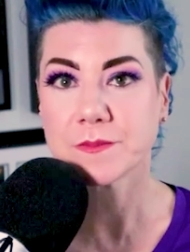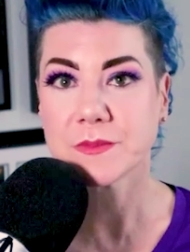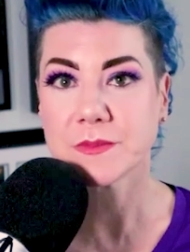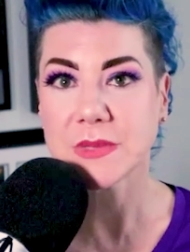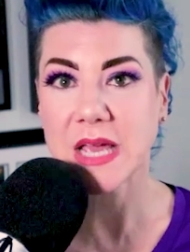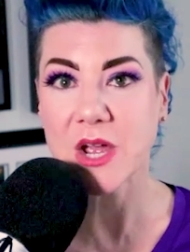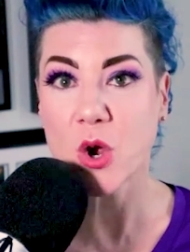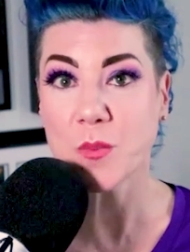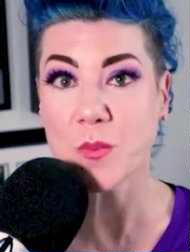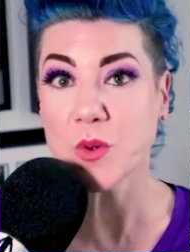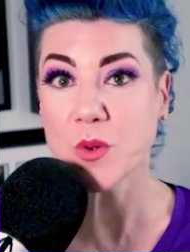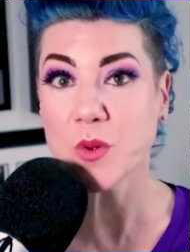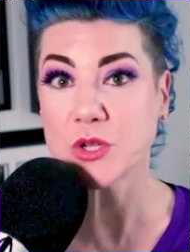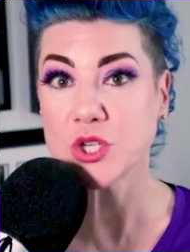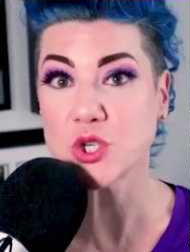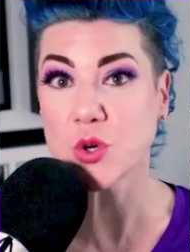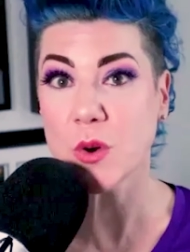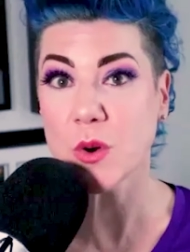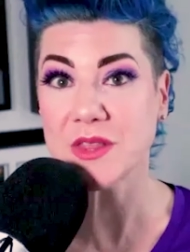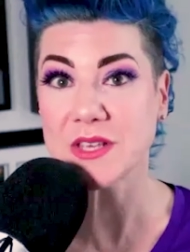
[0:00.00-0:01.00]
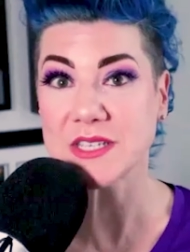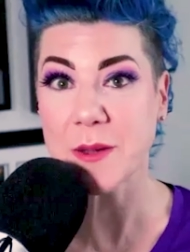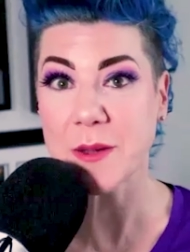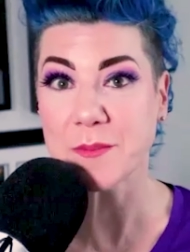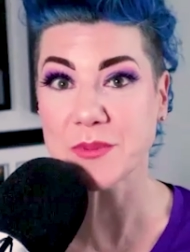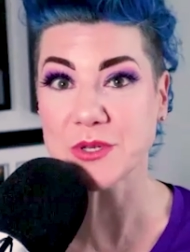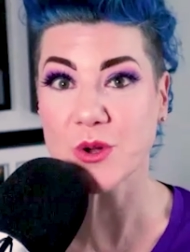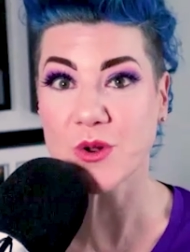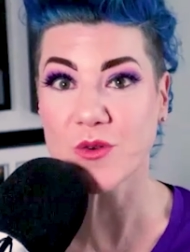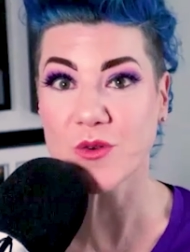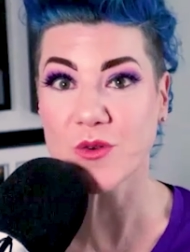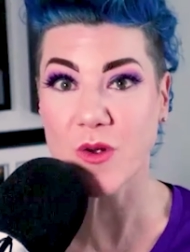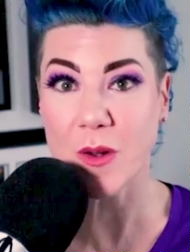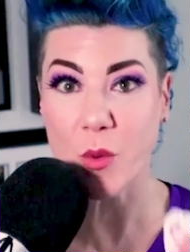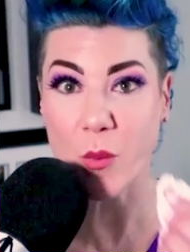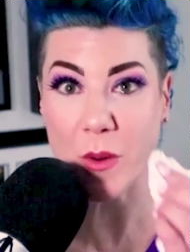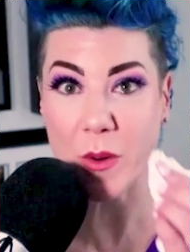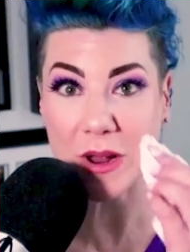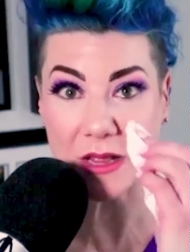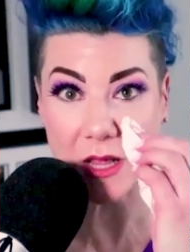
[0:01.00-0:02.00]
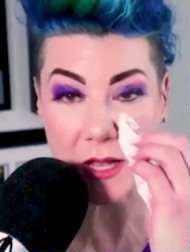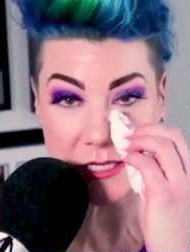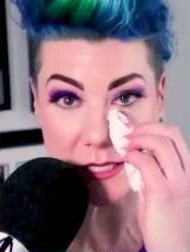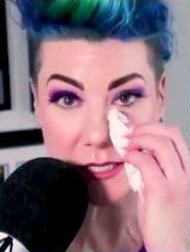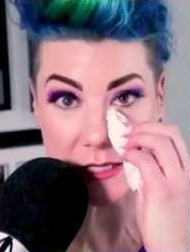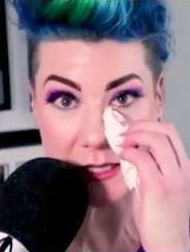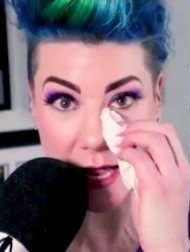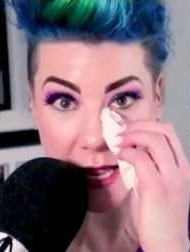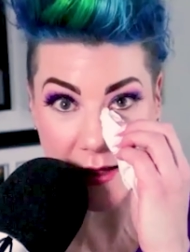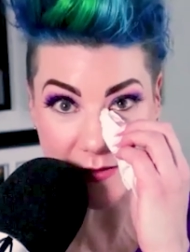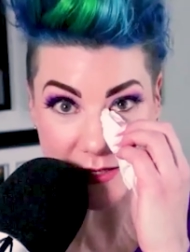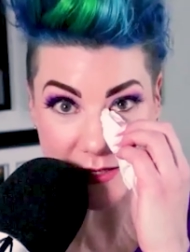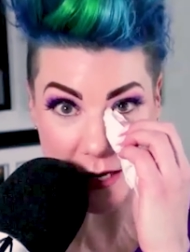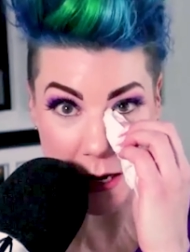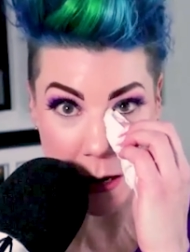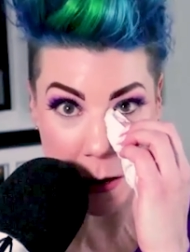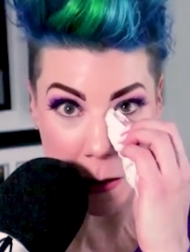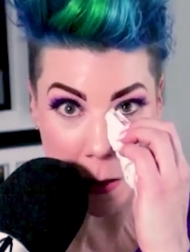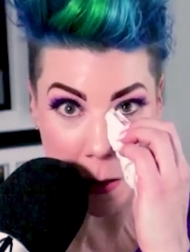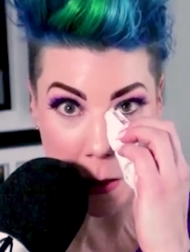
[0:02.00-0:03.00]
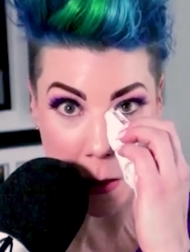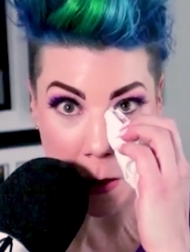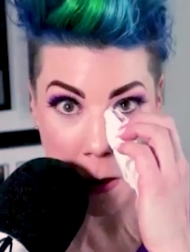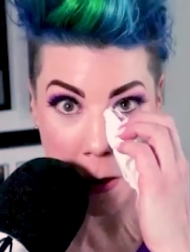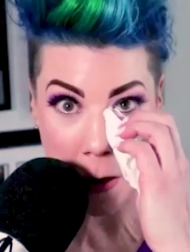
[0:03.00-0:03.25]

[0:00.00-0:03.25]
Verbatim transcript: I hope you enjoyed this episode of Rebel Weight Loss and Lifestyle.